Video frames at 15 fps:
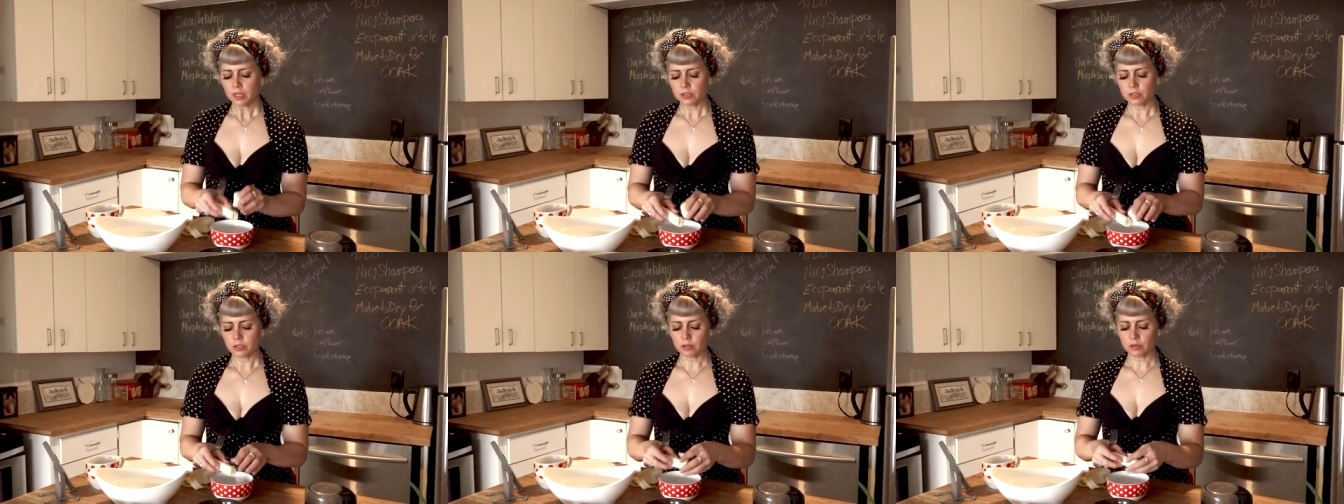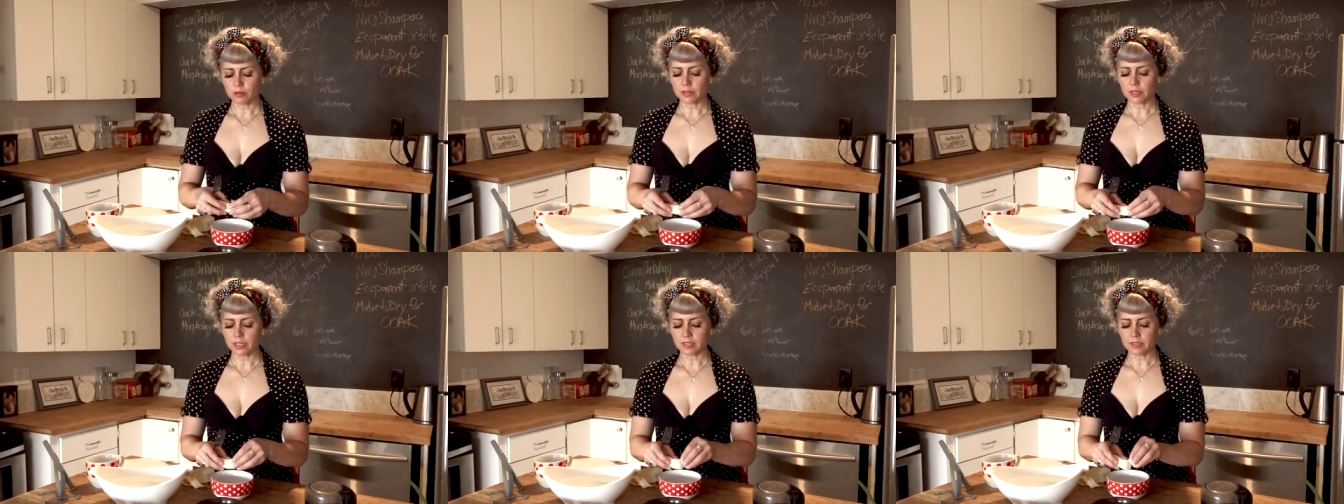
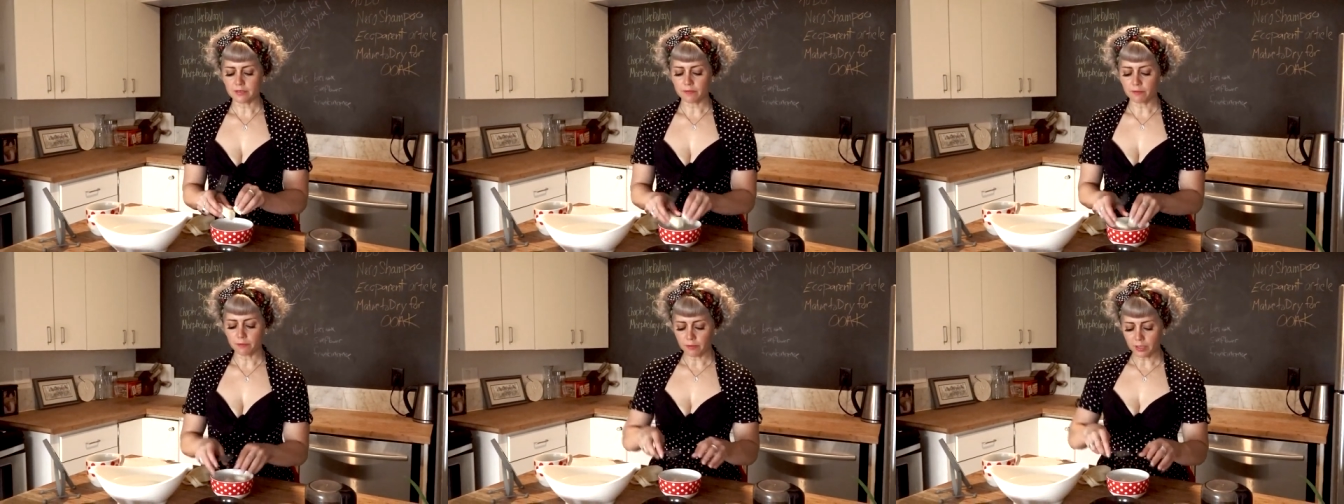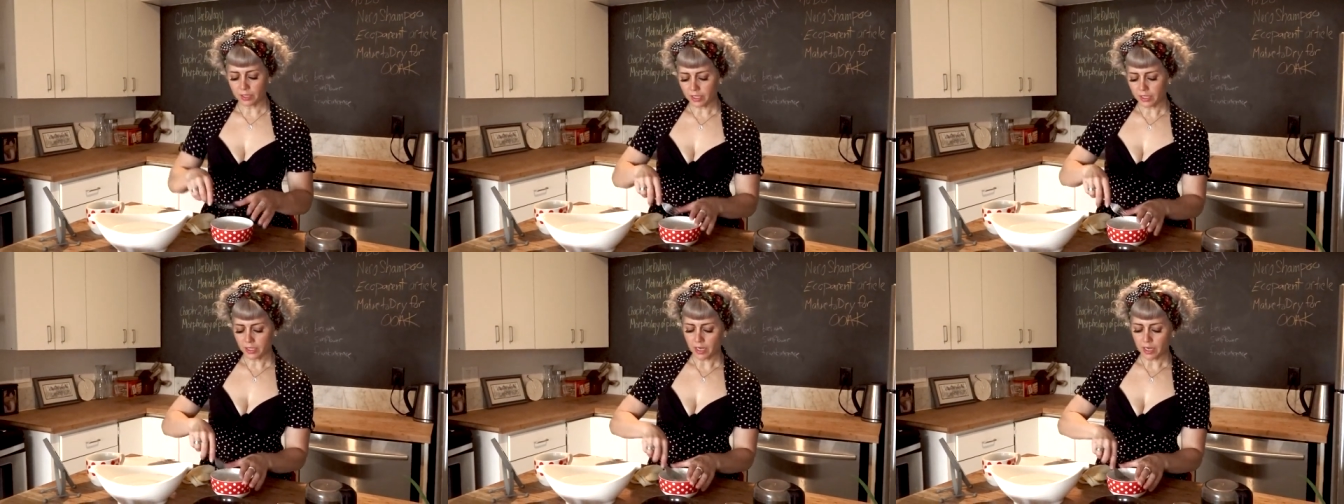So it's
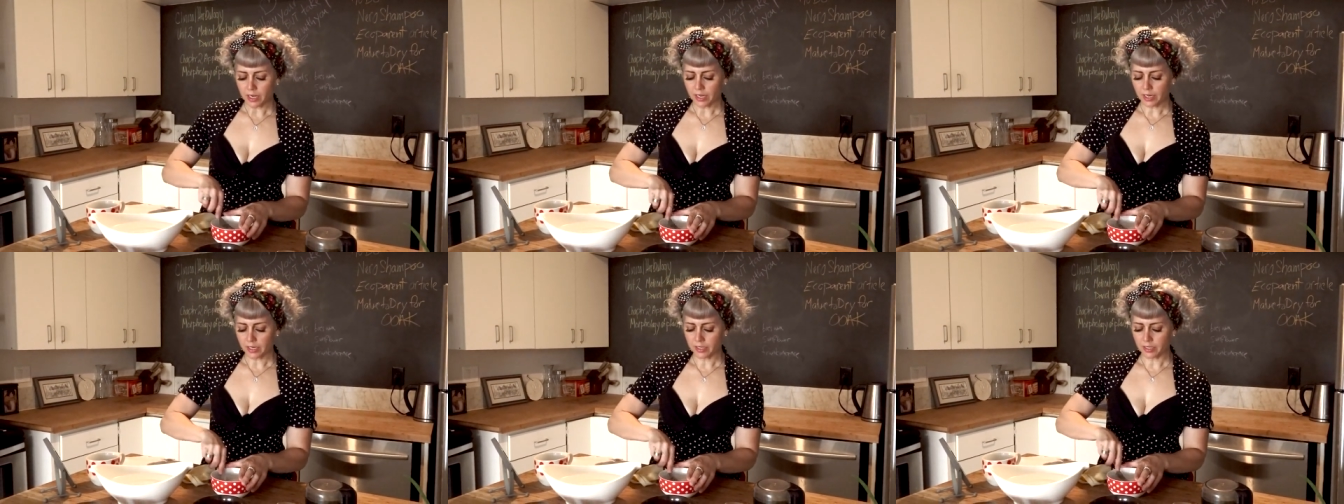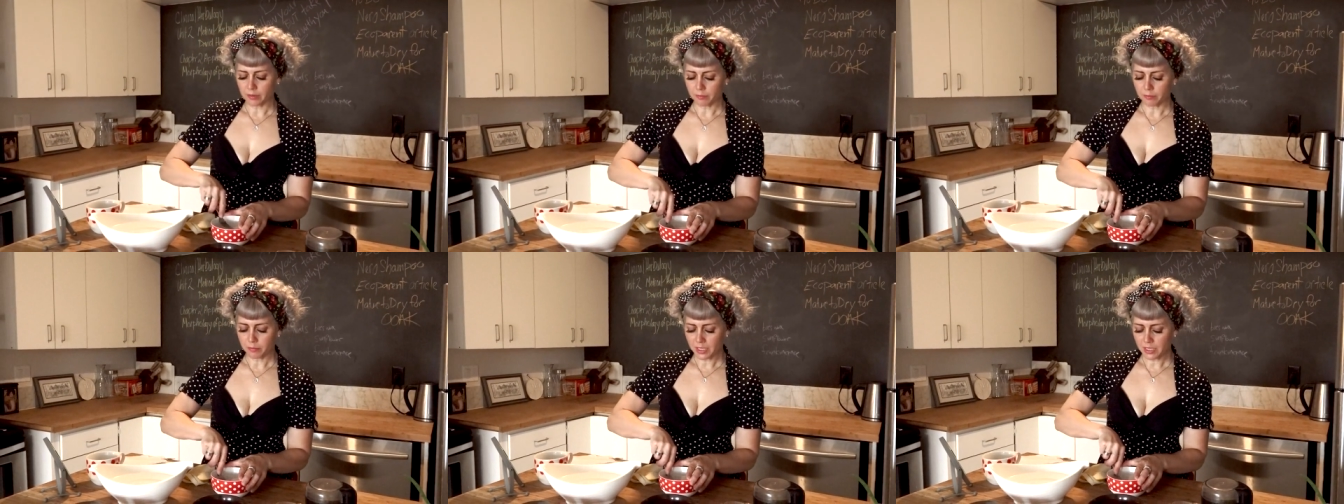really high
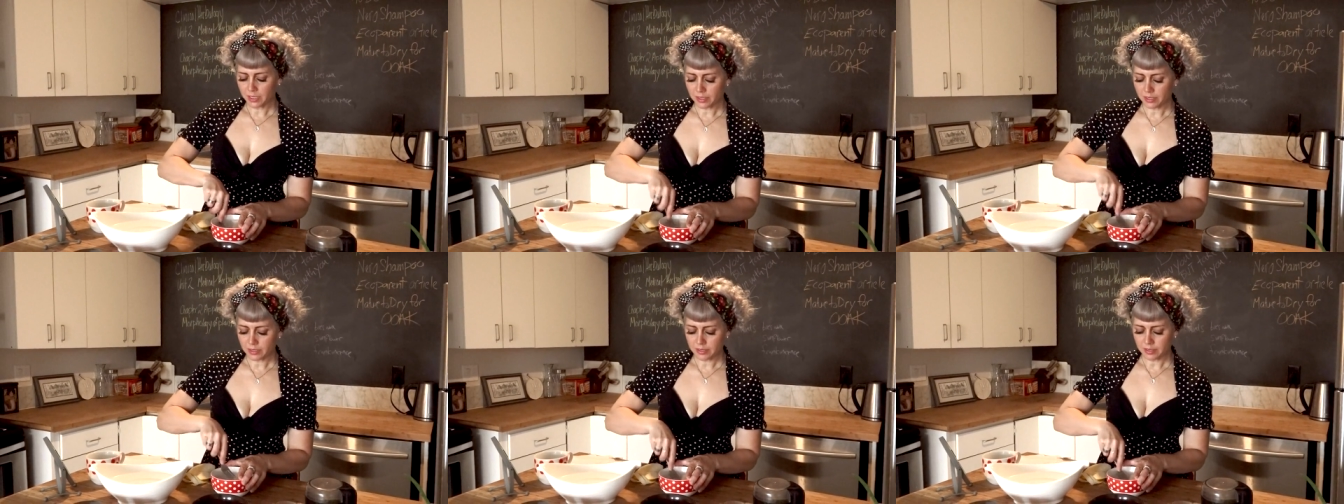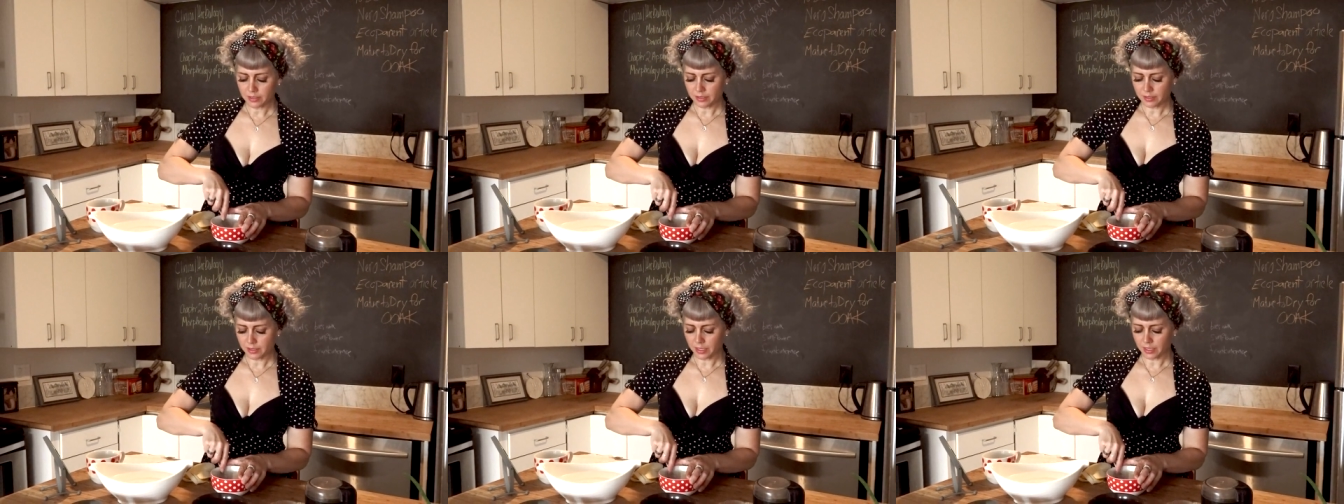in Bs,
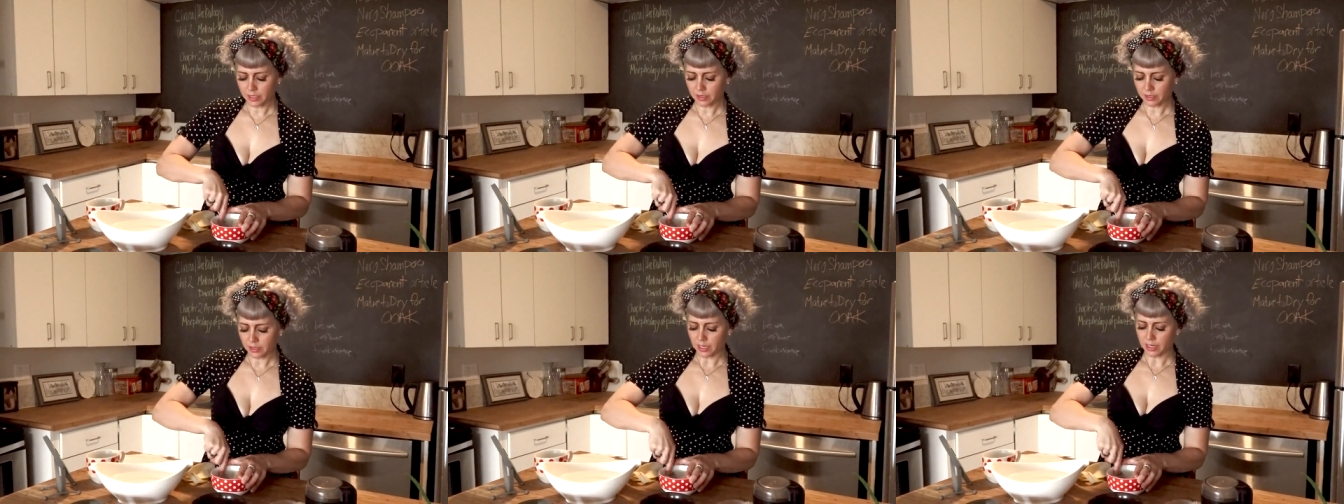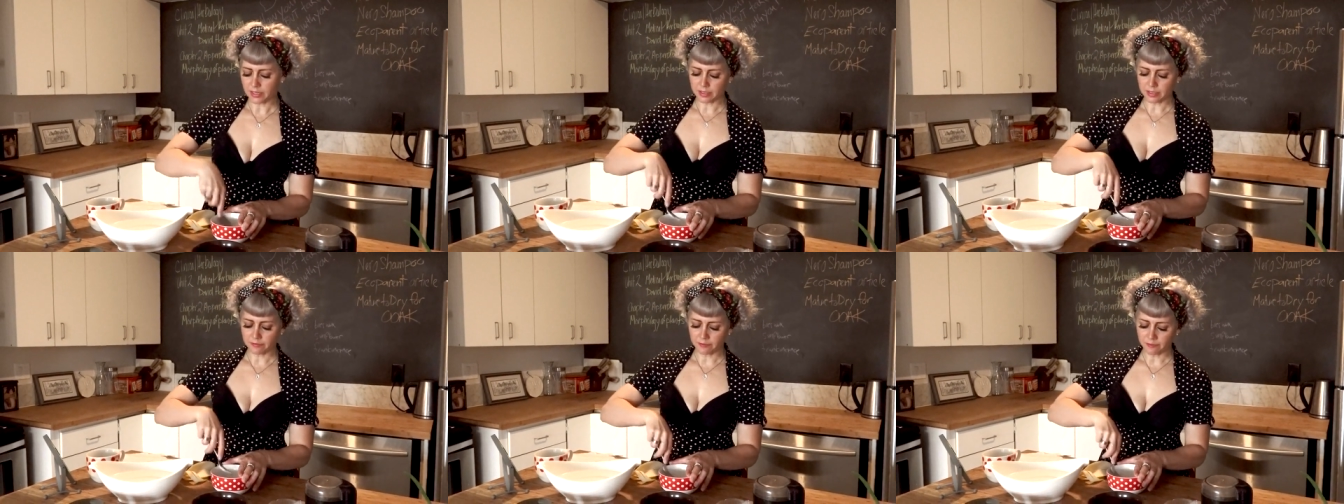zinc,
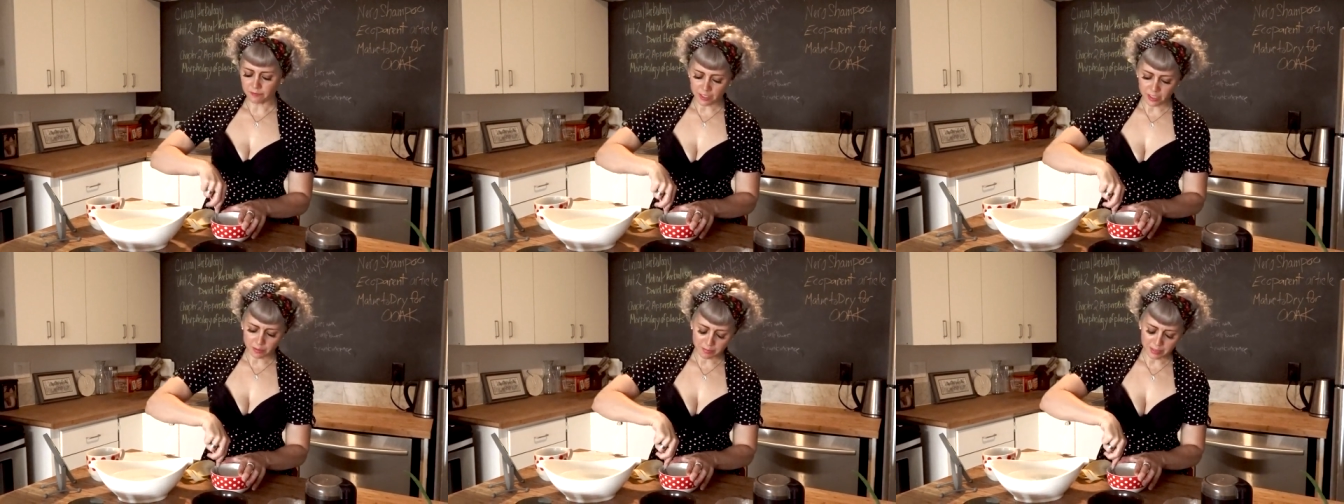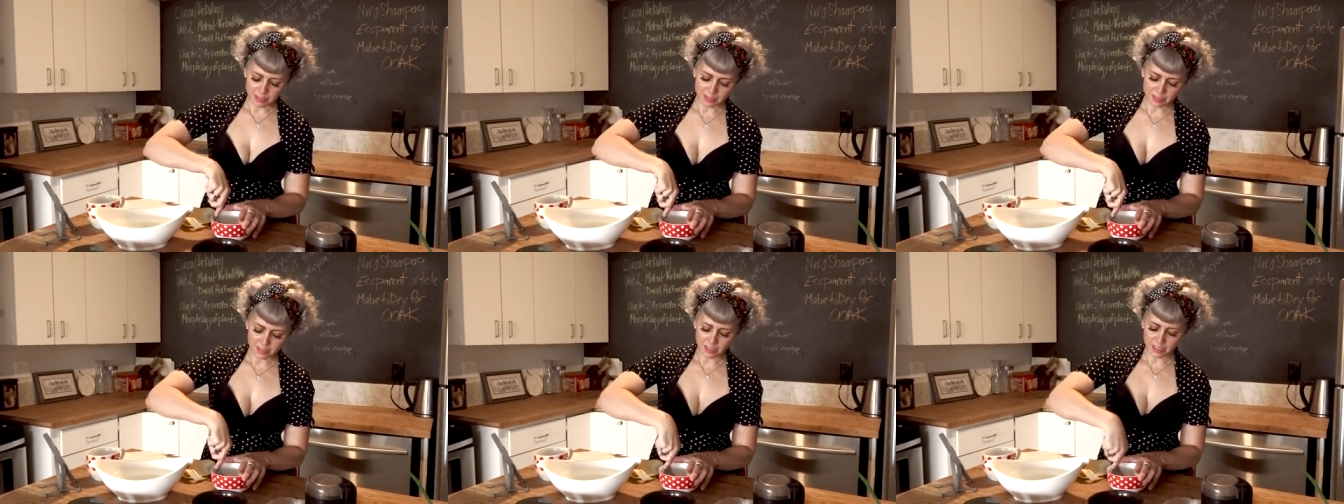and
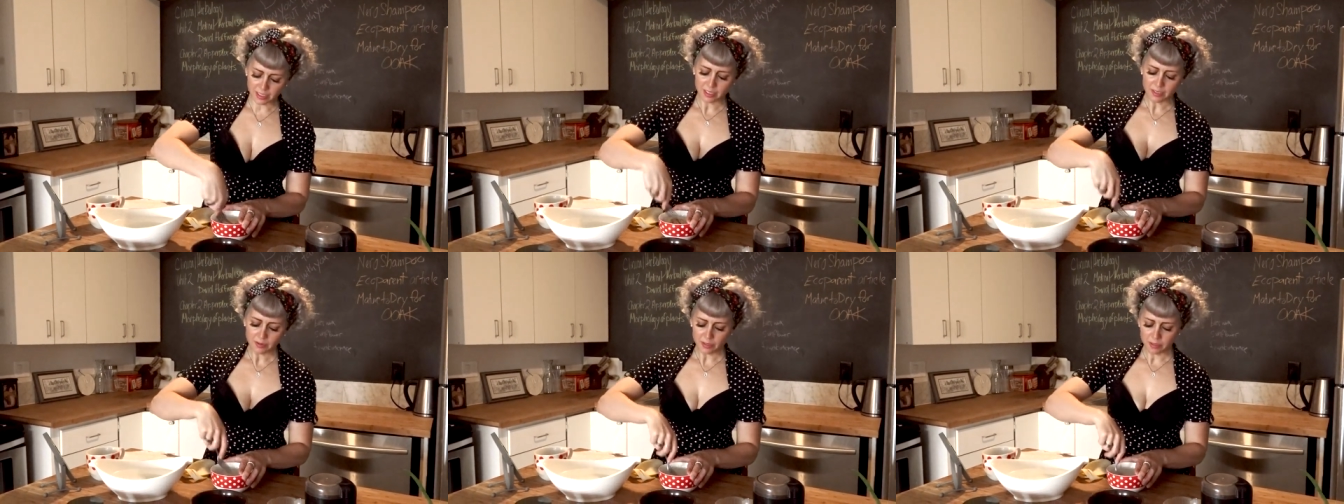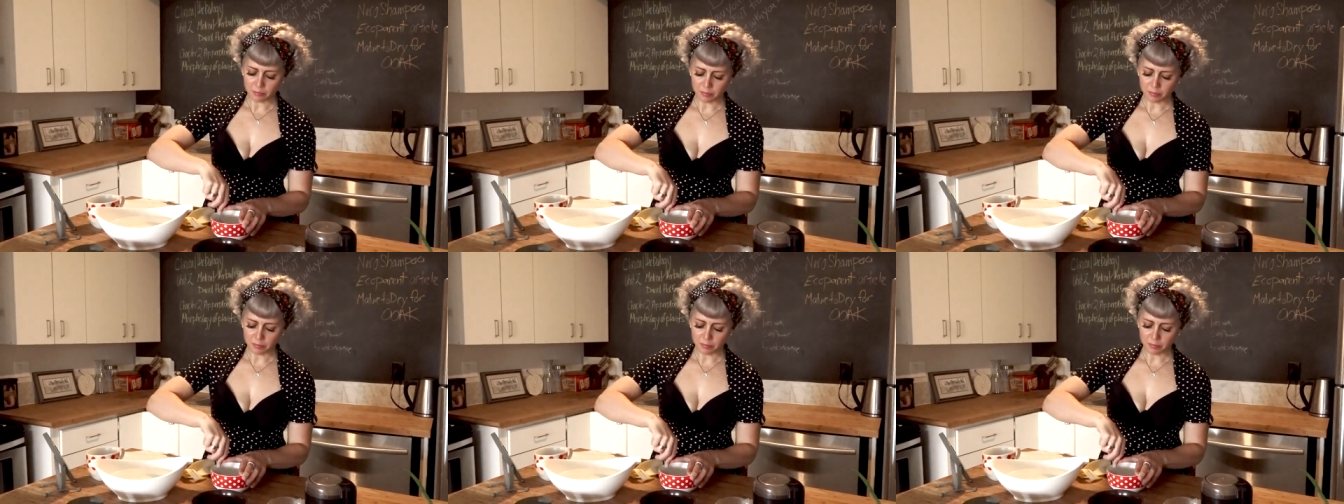vitamin C and